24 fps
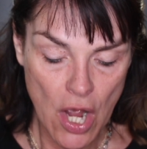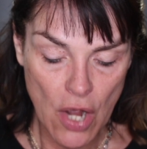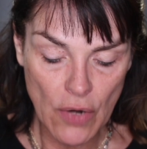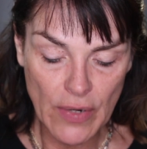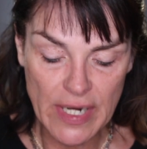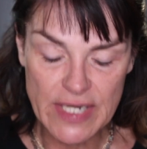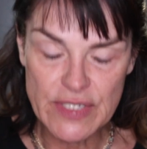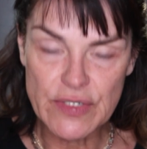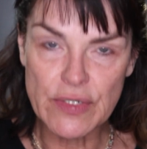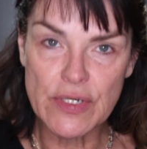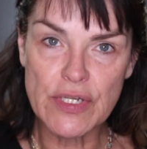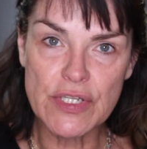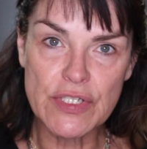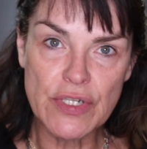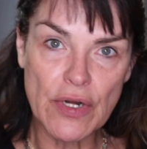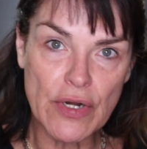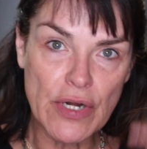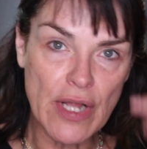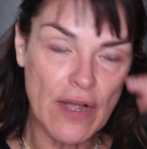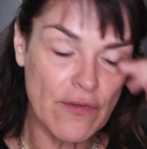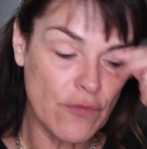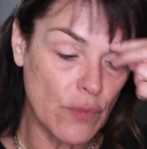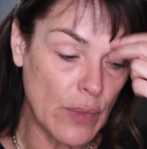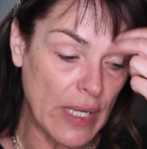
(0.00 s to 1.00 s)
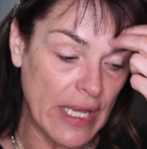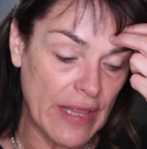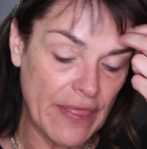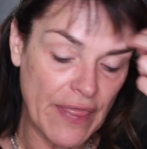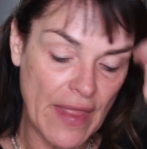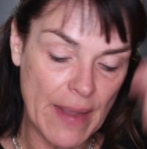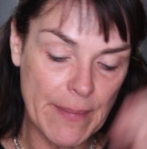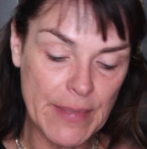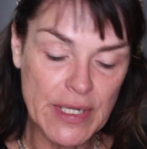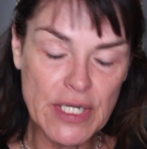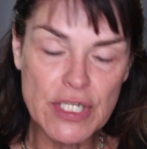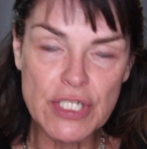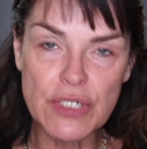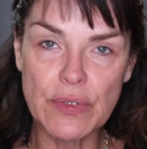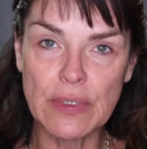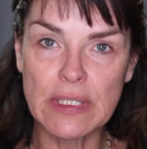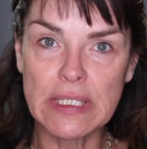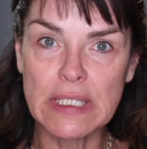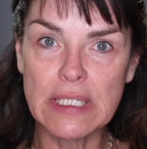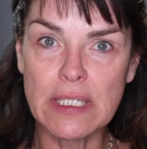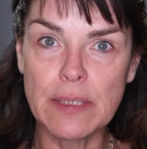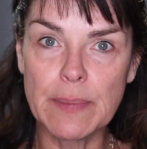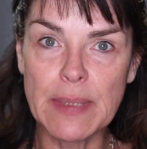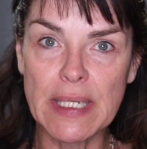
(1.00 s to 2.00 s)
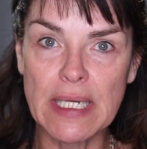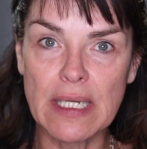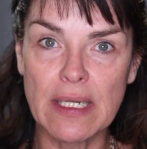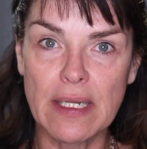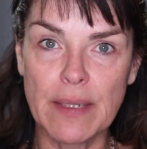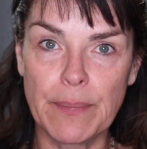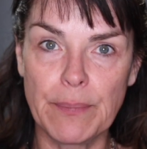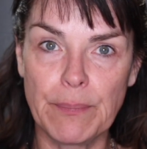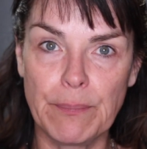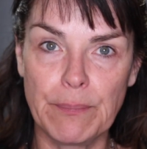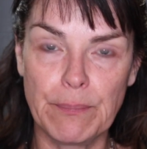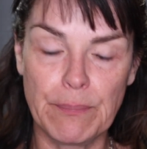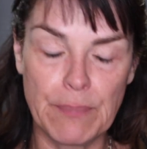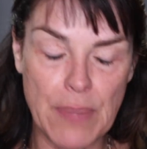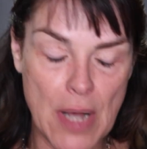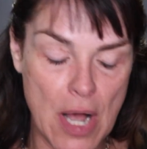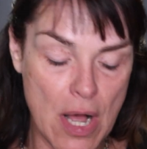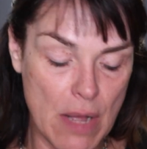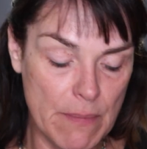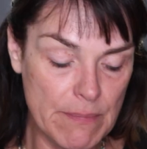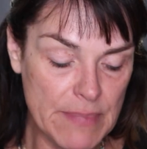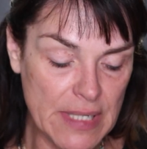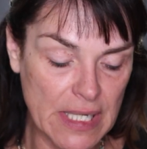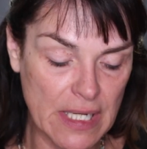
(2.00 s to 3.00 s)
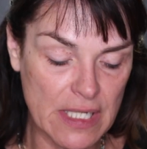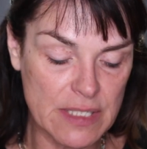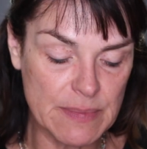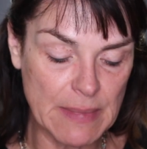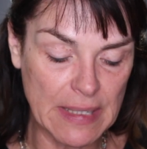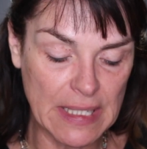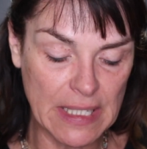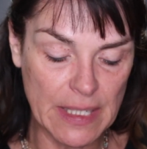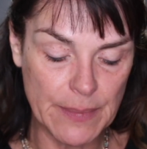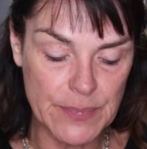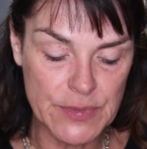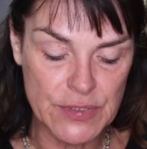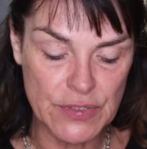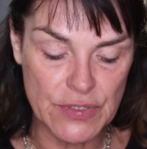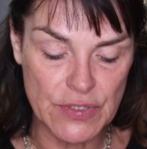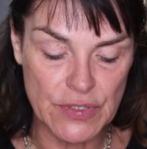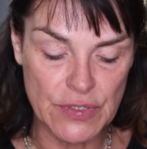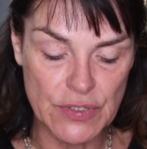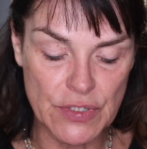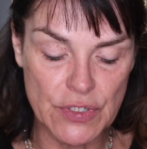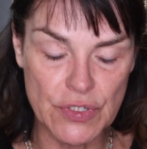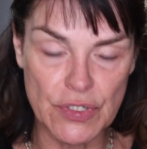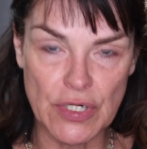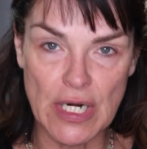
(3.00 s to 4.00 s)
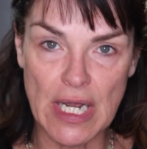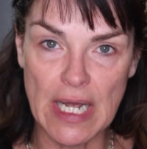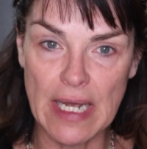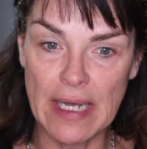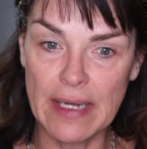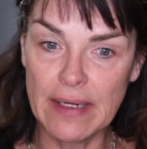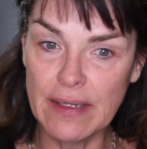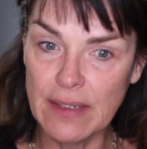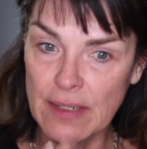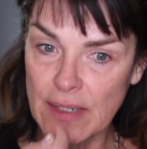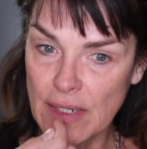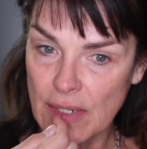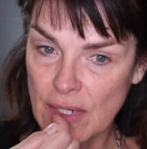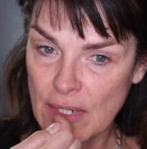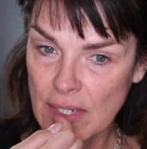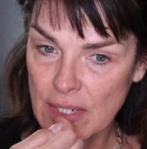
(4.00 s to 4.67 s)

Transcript: Okay, so to start off with, I'm going to do a little bit of lip balm because my lips are sort of dry.